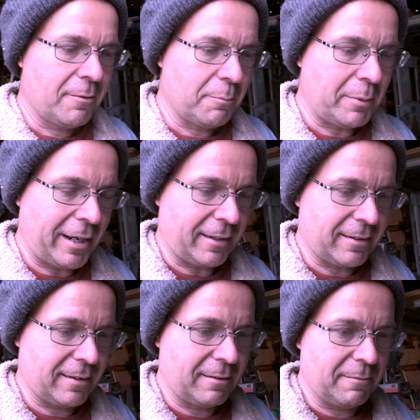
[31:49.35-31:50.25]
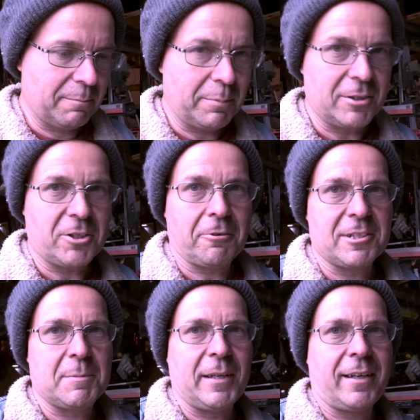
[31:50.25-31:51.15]
But generally
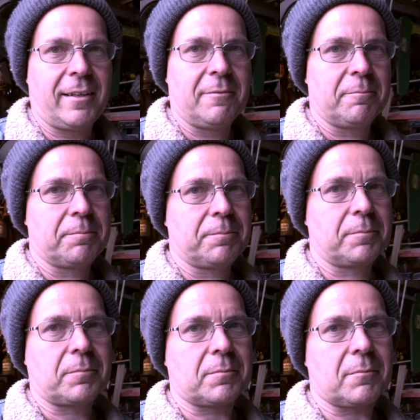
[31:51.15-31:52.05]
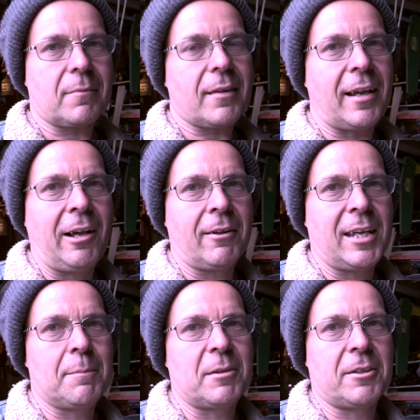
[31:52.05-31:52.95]
speaking, I only
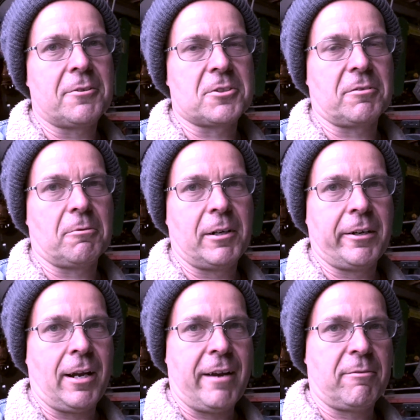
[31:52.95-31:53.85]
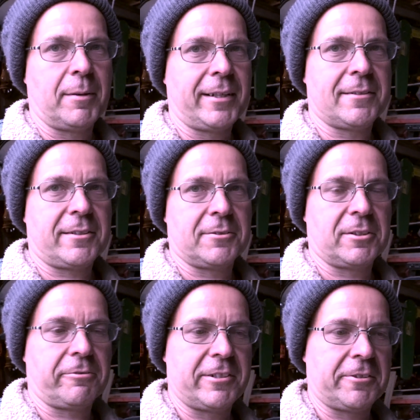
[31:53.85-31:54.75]
keep the ewes over the winter. Everybody else goes
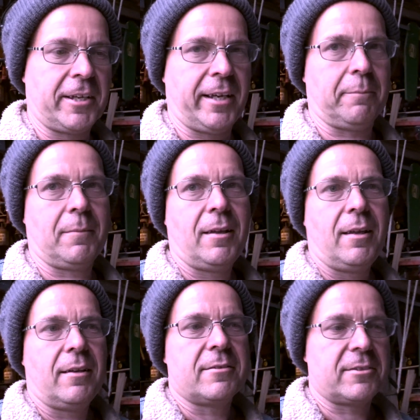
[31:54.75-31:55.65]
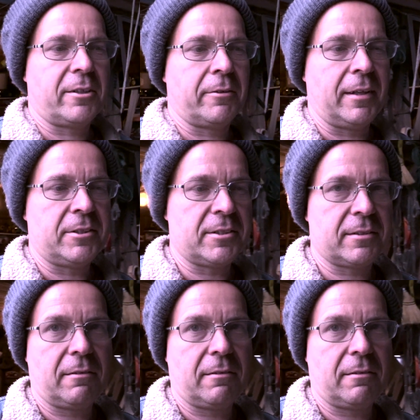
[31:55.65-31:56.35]
to freezer camp. So it's just